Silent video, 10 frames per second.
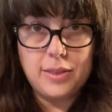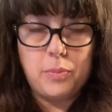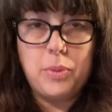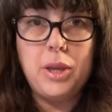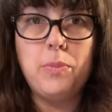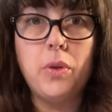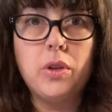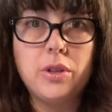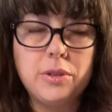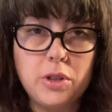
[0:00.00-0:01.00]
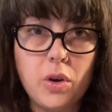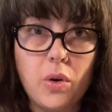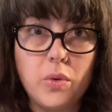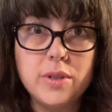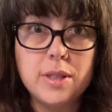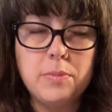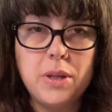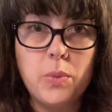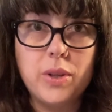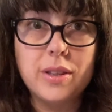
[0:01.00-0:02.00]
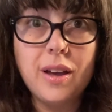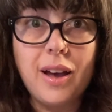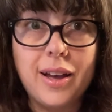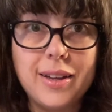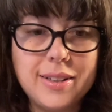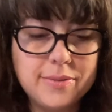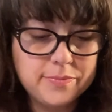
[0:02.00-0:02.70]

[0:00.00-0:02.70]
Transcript: the people could go to be with God.